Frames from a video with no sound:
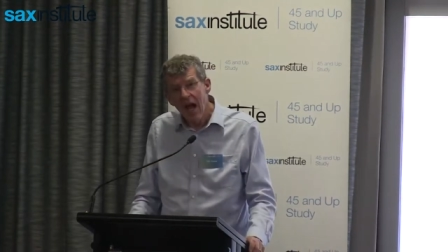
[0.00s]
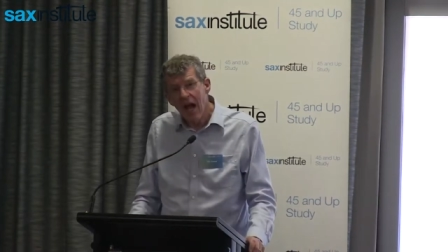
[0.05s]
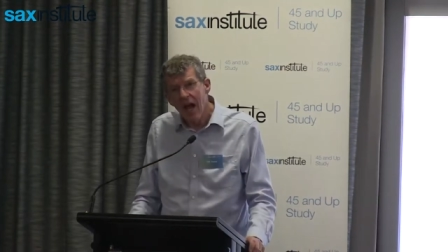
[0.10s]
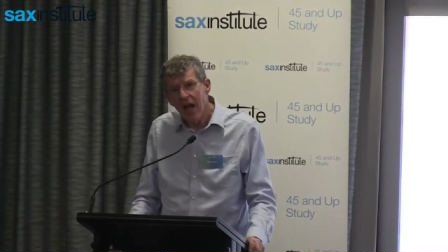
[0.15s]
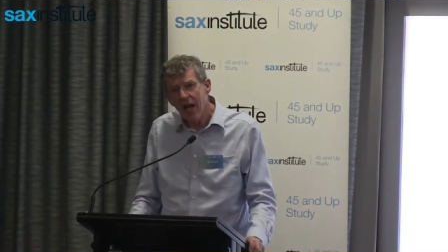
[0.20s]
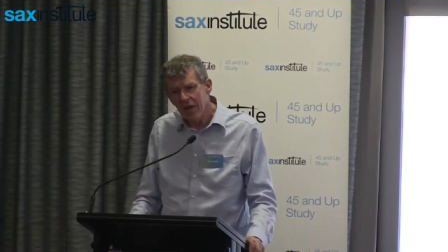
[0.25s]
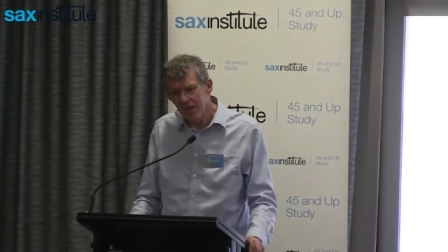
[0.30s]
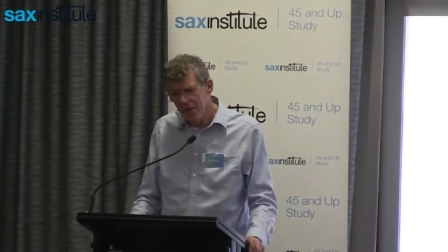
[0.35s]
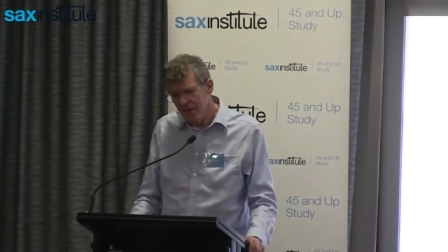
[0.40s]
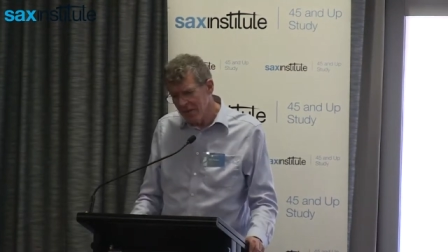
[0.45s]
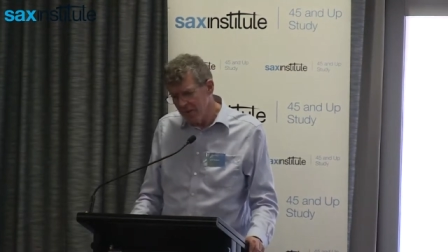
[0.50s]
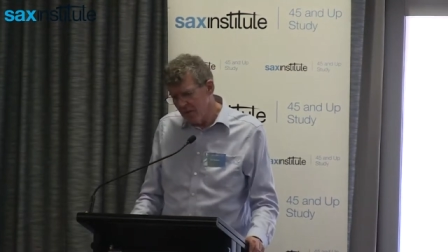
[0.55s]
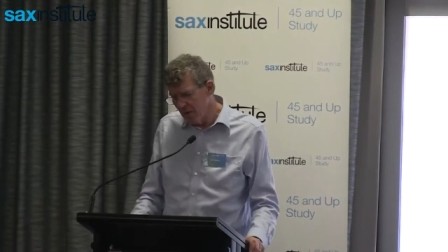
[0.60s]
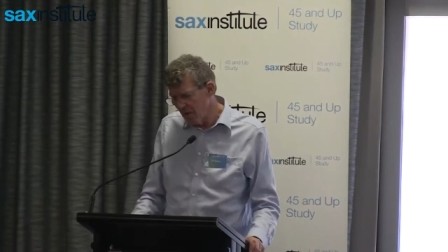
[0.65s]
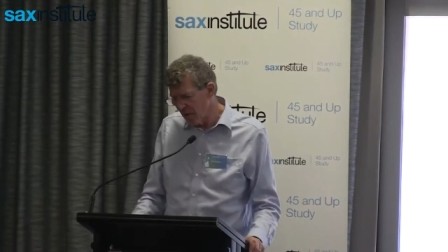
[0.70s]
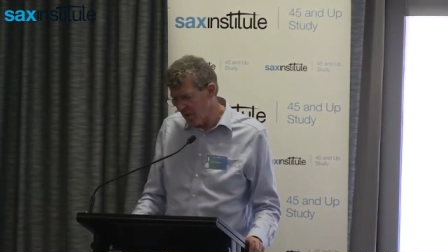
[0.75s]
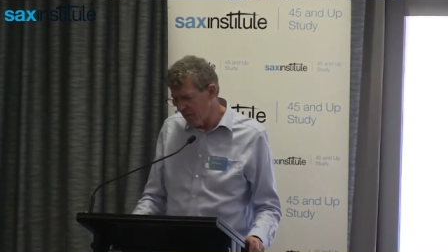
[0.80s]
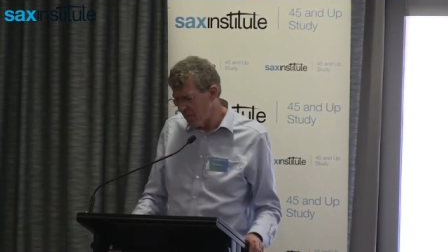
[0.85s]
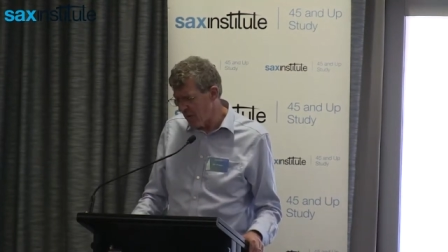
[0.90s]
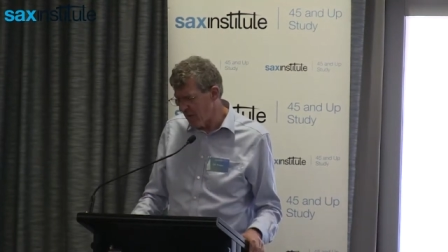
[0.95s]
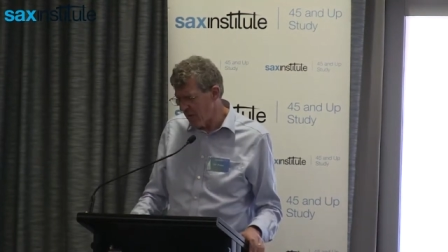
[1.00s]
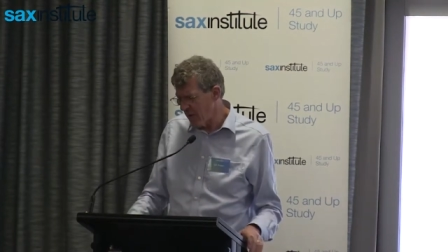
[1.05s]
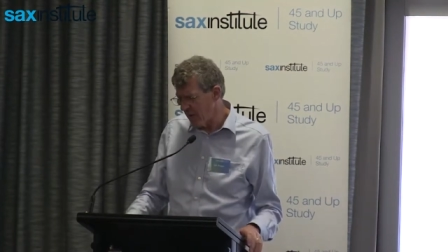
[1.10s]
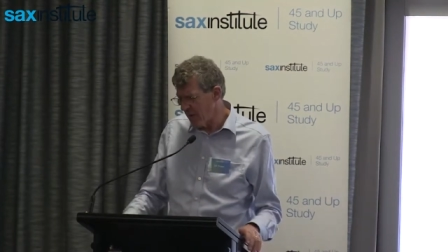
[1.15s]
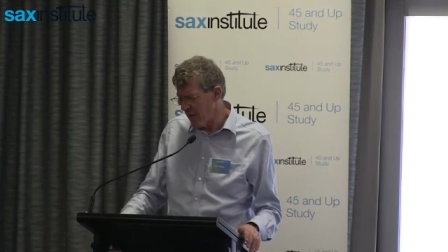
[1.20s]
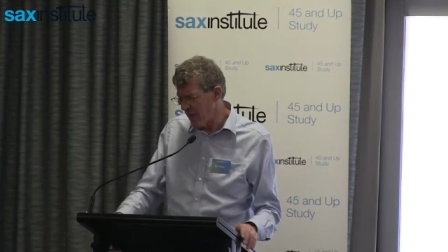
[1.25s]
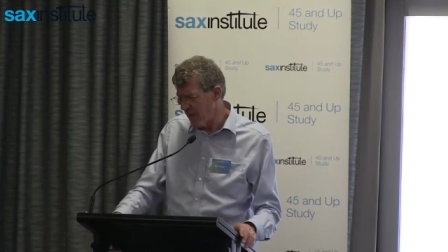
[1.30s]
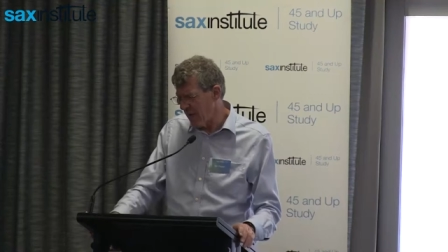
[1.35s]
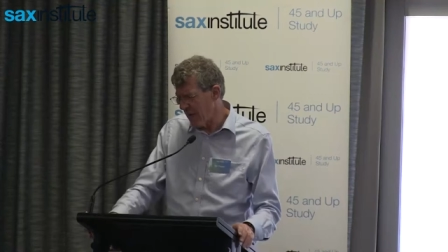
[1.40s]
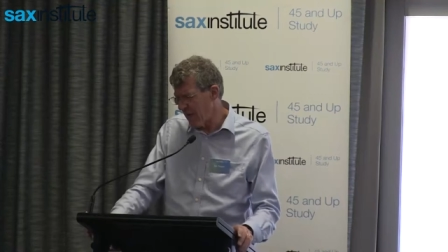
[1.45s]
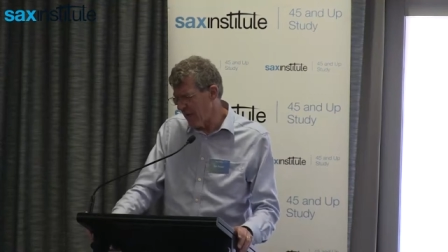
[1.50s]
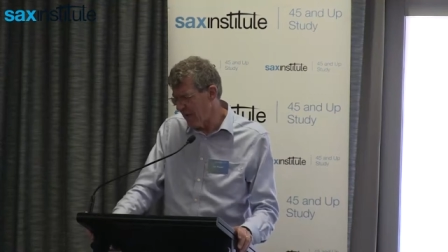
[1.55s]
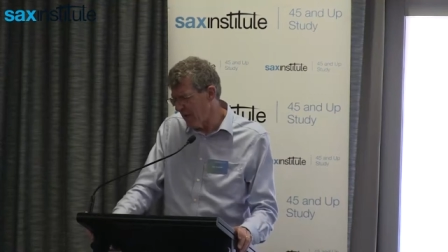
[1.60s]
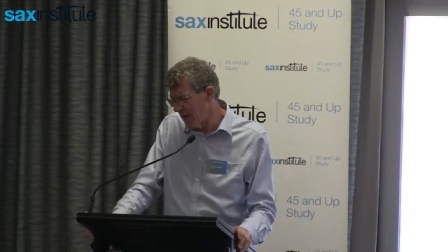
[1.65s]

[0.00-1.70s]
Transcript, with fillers: Uh, look, we, that,